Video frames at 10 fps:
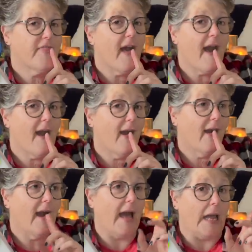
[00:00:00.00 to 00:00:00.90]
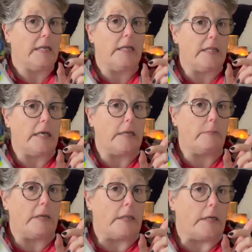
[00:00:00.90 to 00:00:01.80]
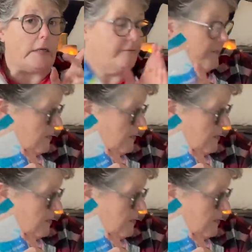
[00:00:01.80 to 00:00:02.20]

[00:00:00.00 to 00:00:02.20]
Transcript: that. I need that in my life.